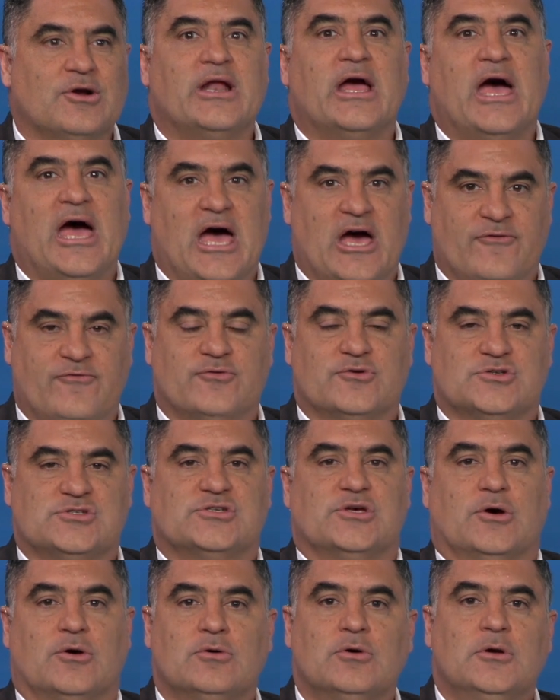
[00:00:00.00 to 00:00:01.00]
a half or
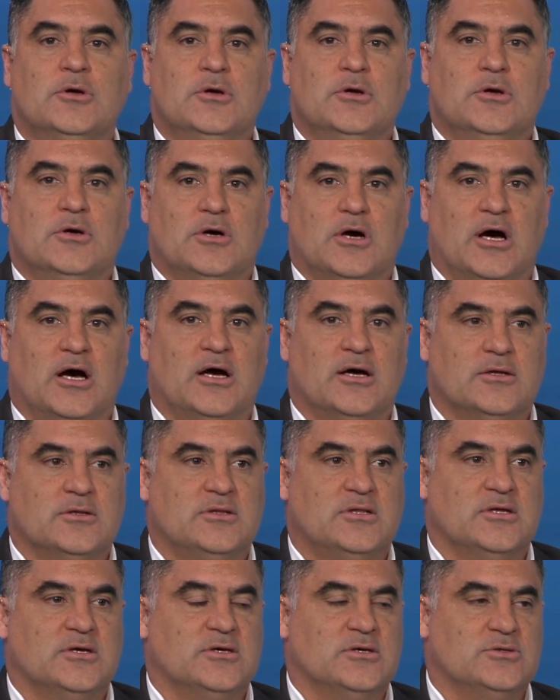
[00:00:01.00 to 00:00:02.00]
so,
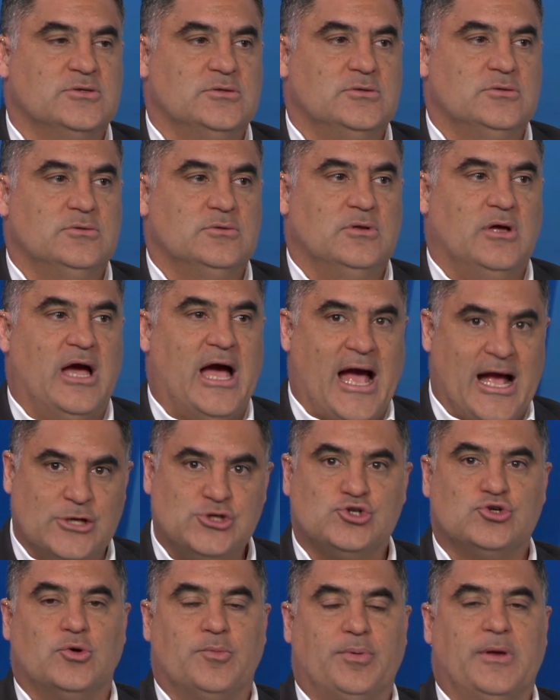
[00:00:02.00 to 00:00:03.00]
the
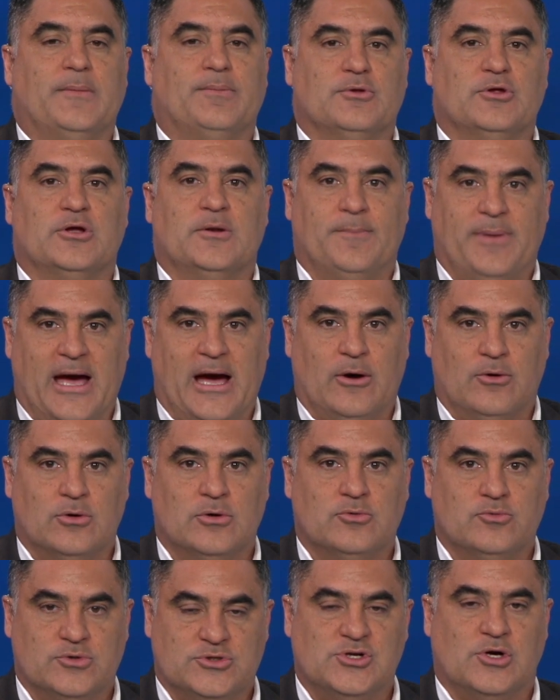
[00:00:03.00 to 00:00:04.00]
actual people in power,
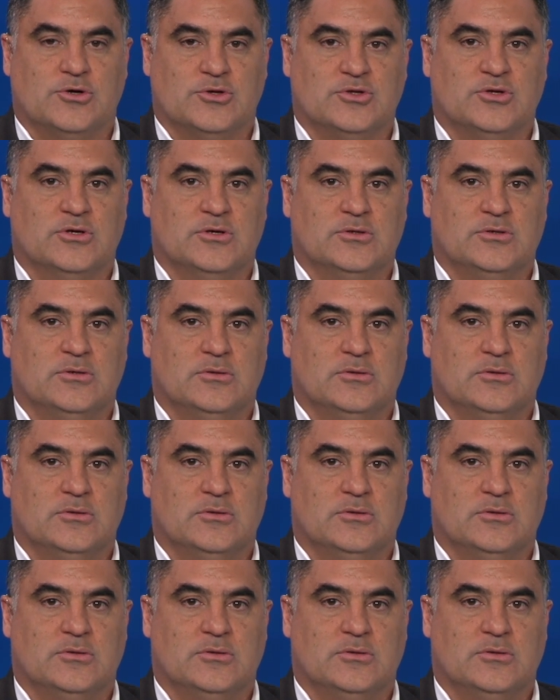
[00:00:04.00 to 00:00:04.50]
which are the